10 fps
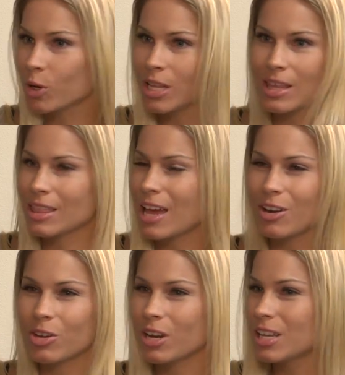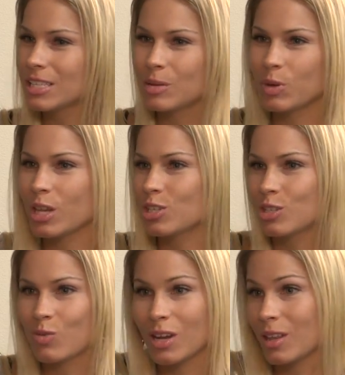or anything like that, are there any stipulations or
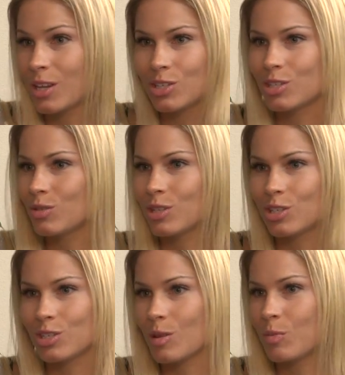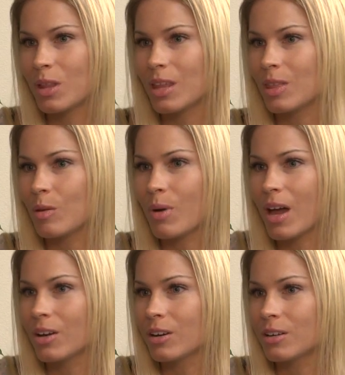regulations, or is just completely the
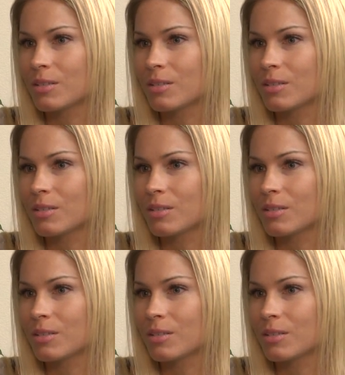buyer?